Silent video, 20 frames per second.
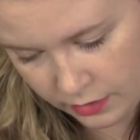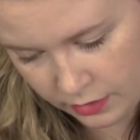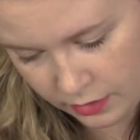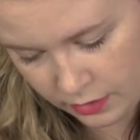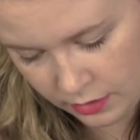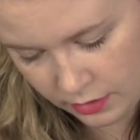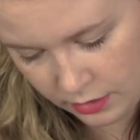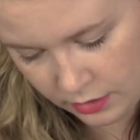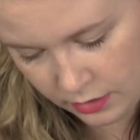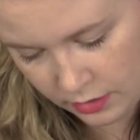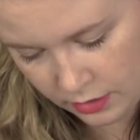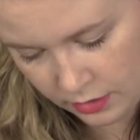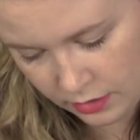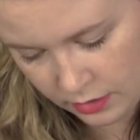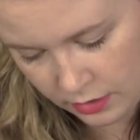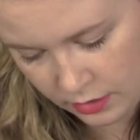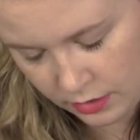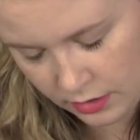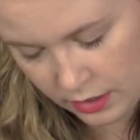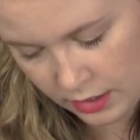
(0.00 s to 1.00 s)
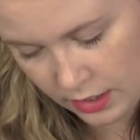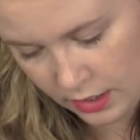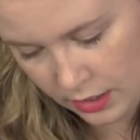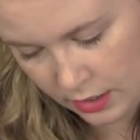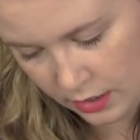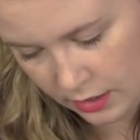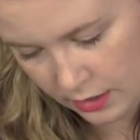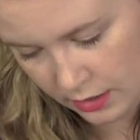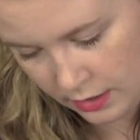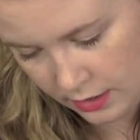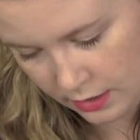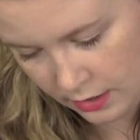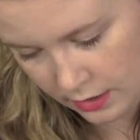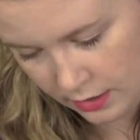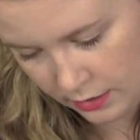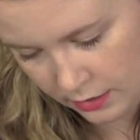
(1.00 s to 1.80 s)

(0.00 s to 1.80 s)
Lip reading: No one is speaking in this clip.